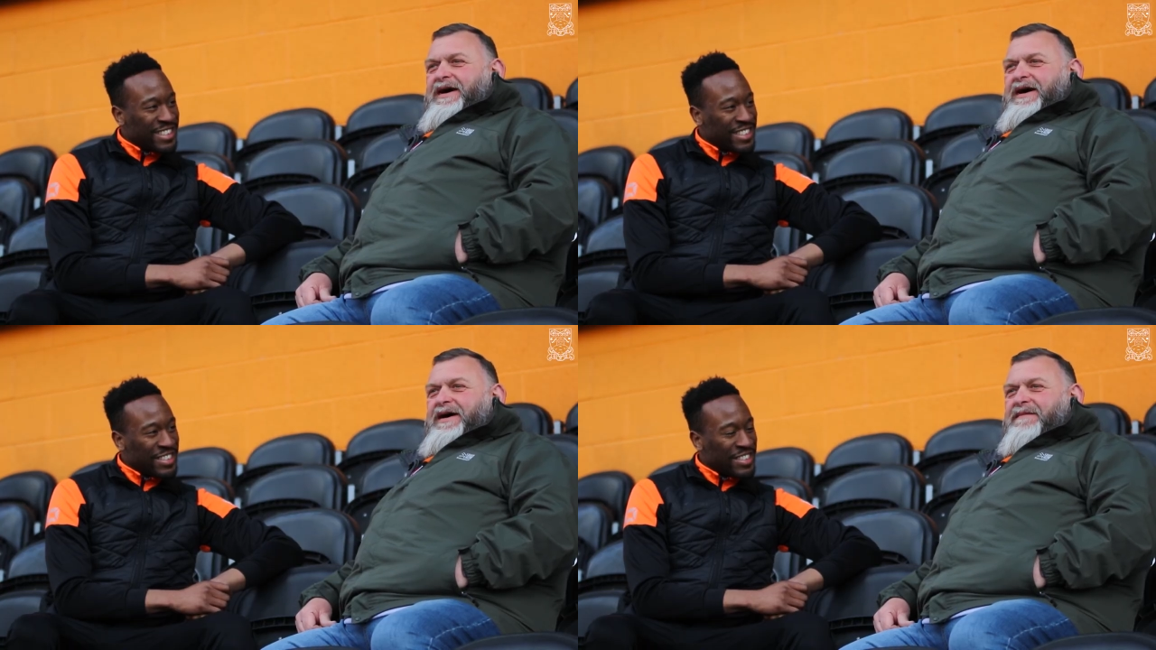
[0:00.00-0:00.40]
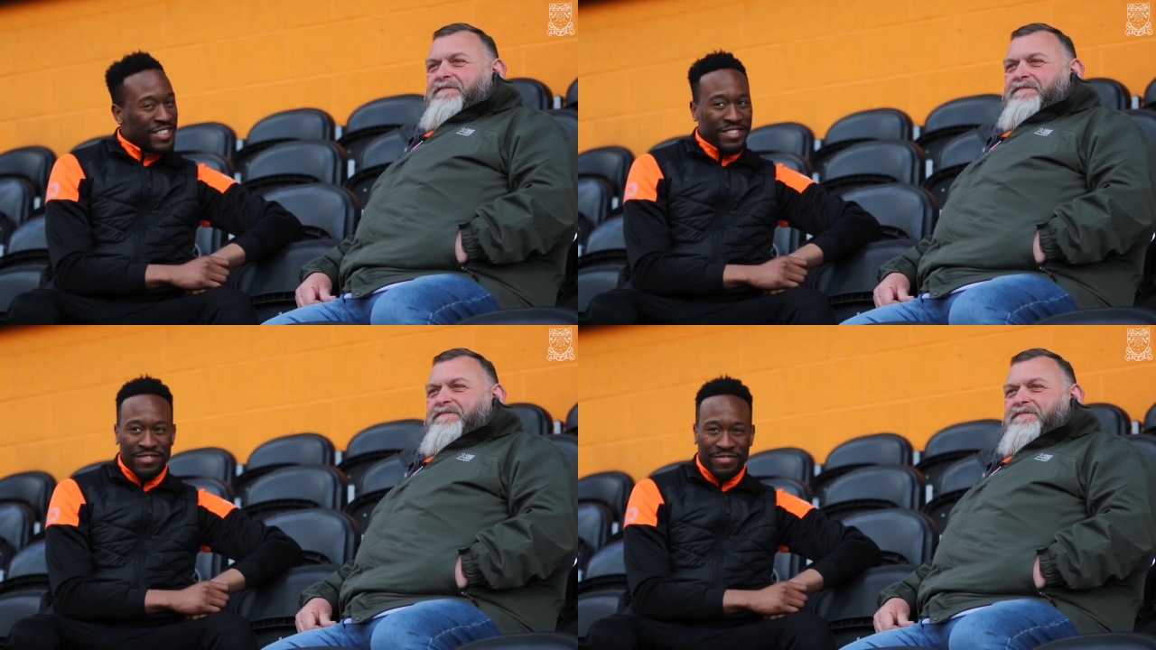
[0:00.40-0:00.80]

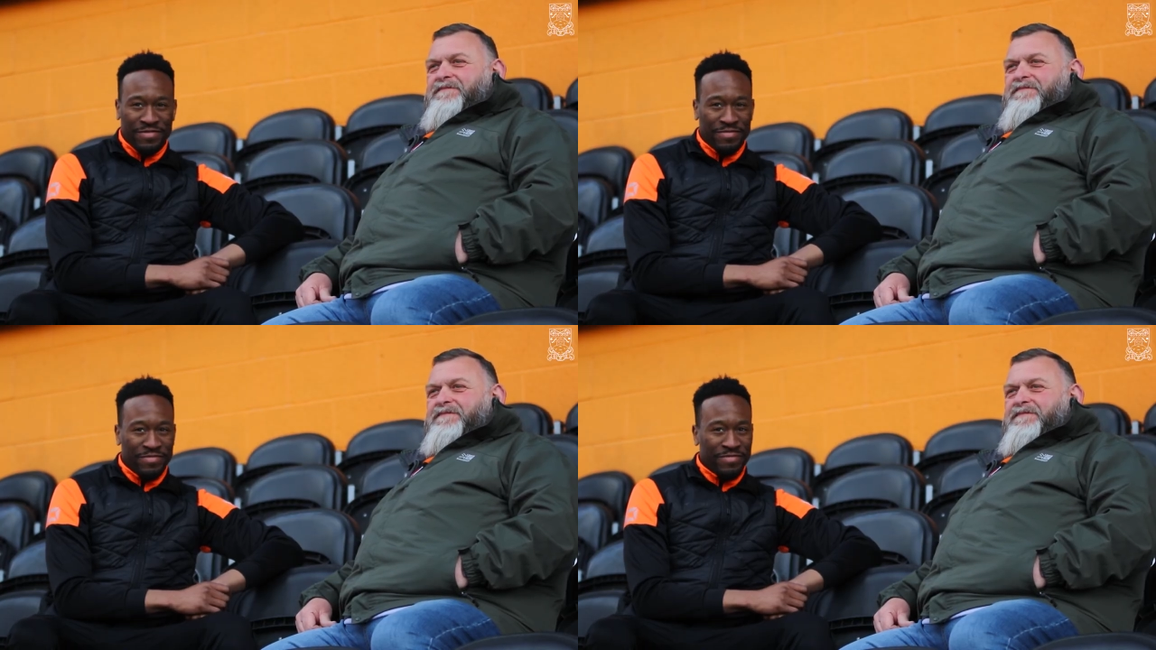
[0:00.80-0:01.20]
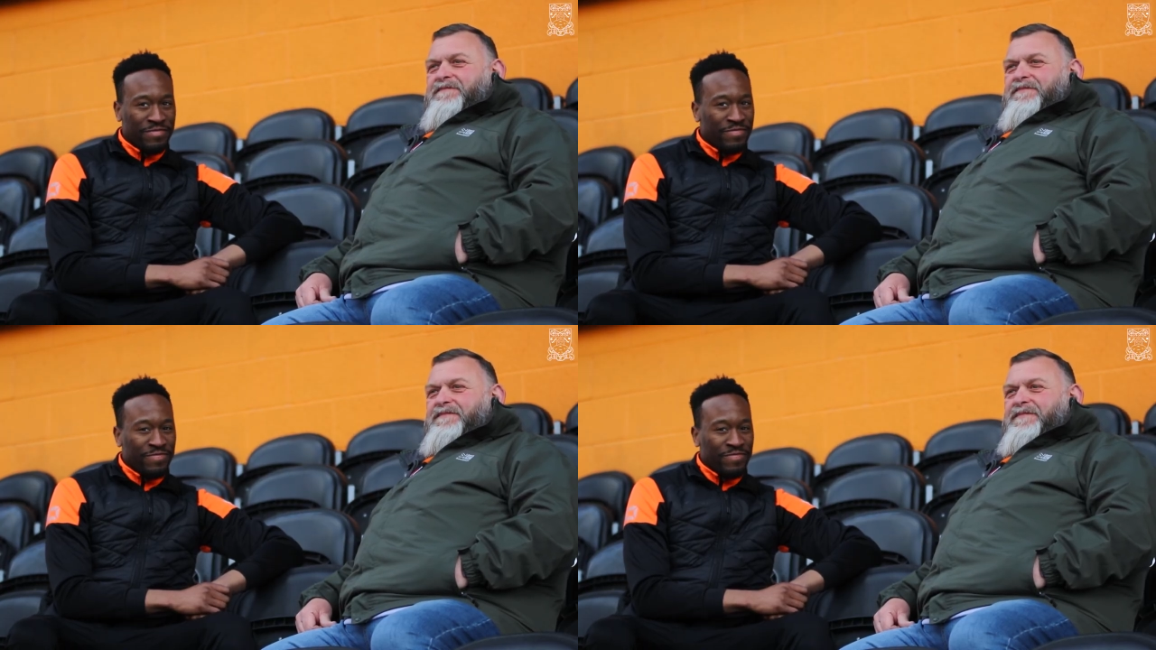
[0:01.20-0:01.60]
Speaker 1: and
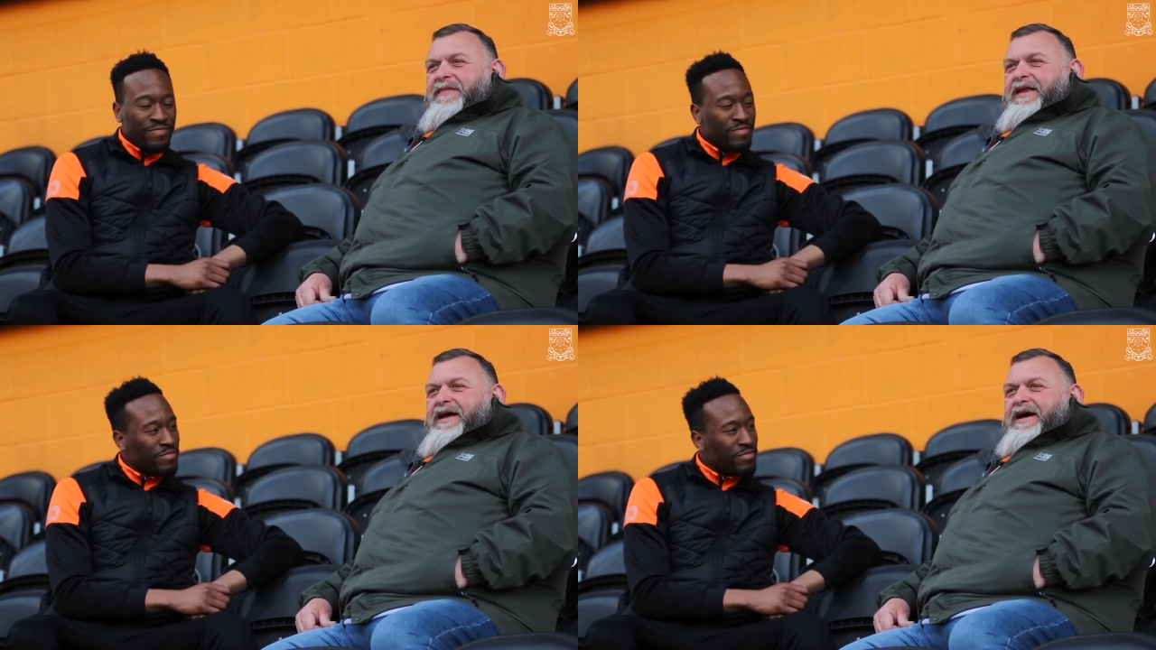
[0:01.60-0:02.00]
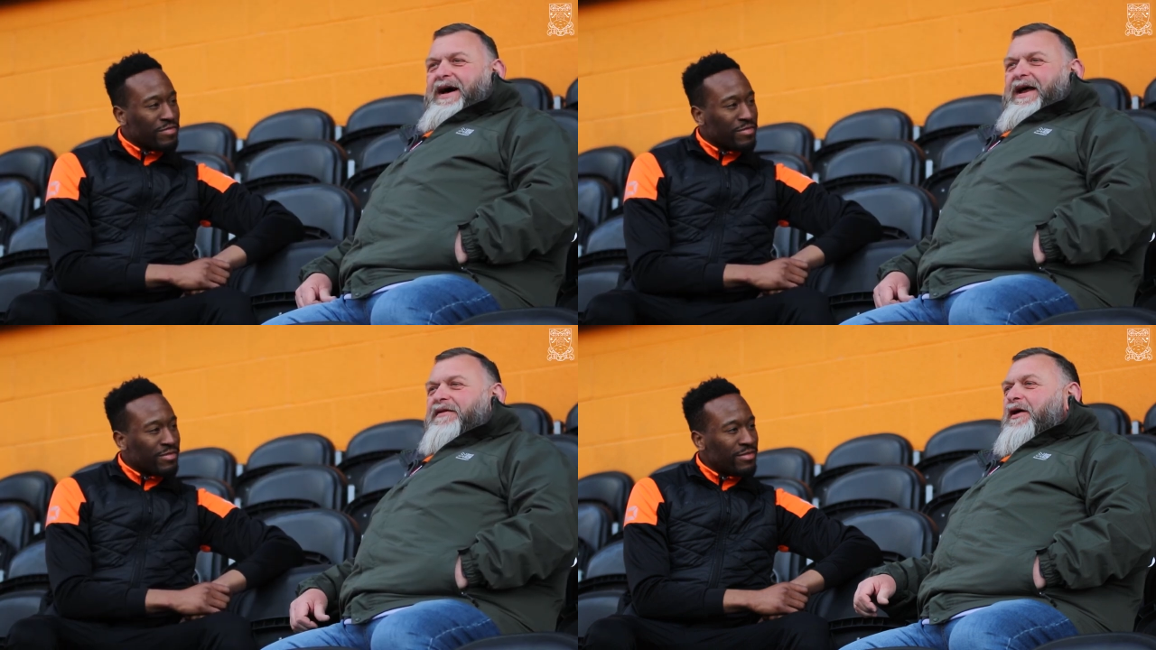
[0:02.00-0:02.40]

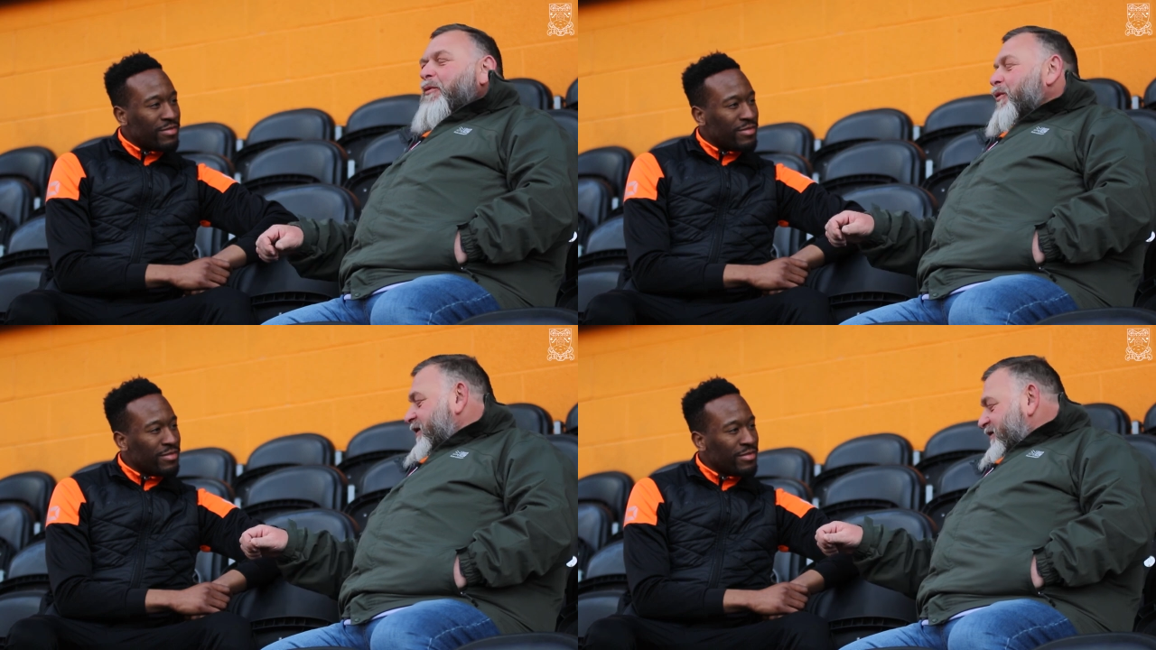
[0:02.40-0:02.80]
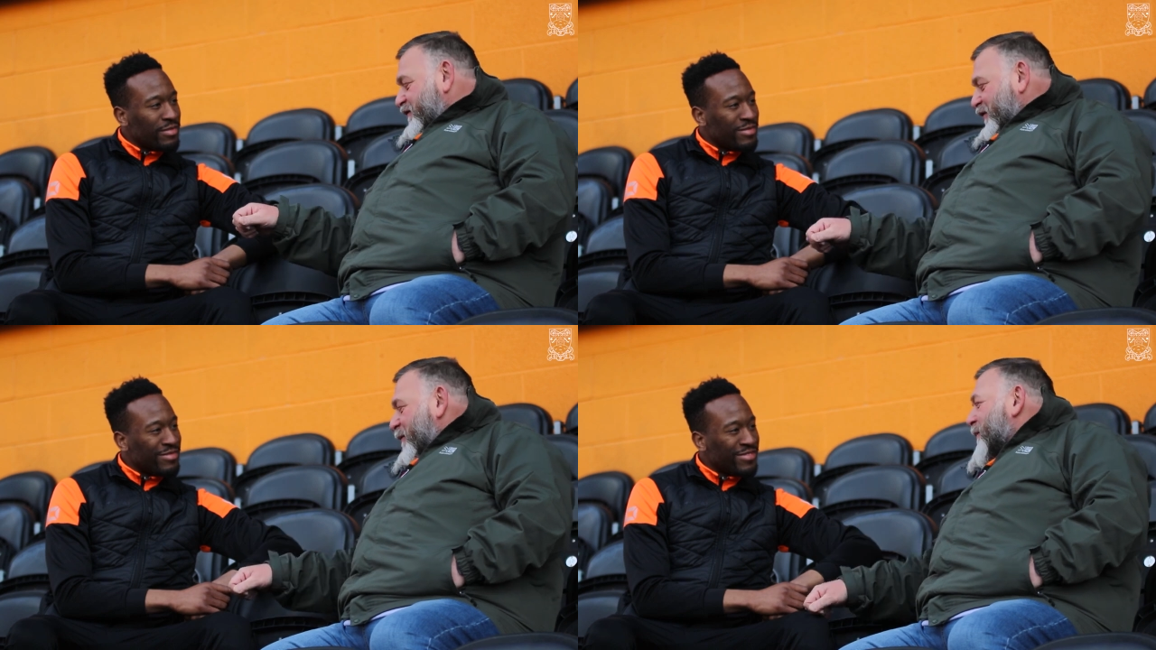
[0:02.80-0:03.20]
I don't want
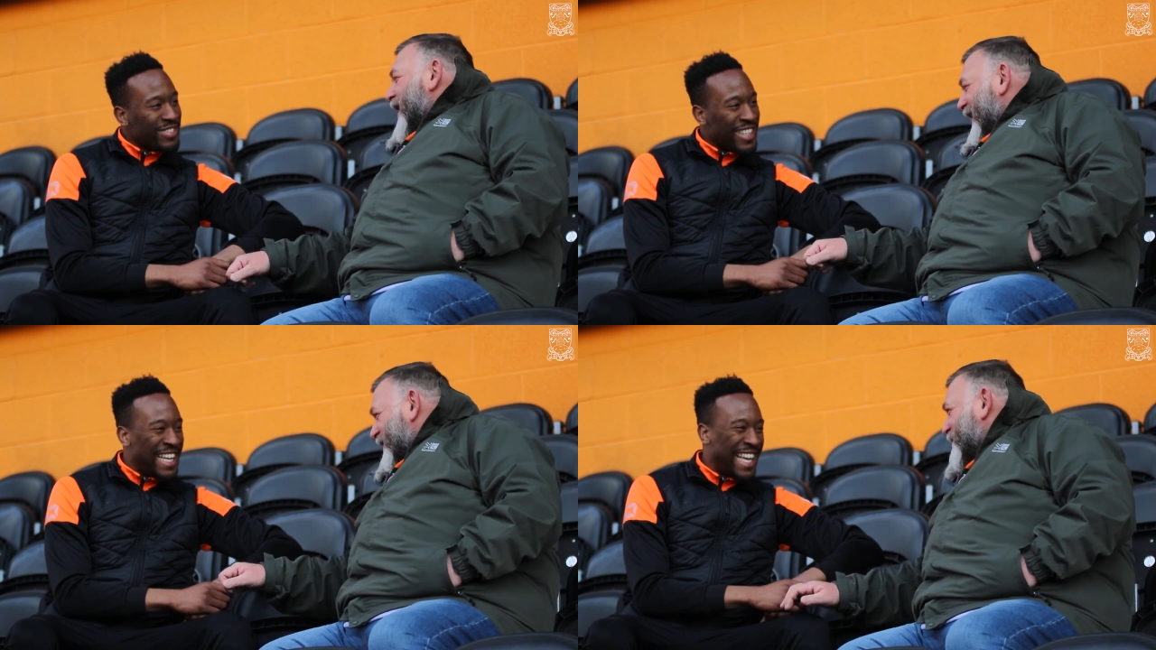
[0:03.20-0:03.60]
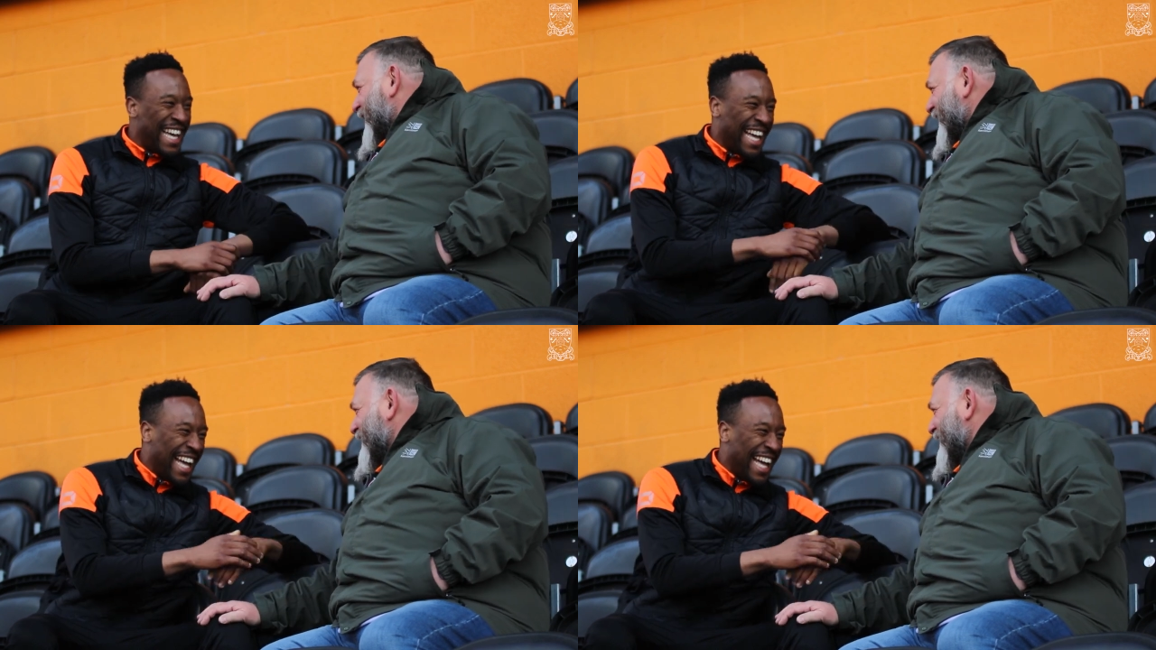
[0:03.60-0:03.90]
you to feel bad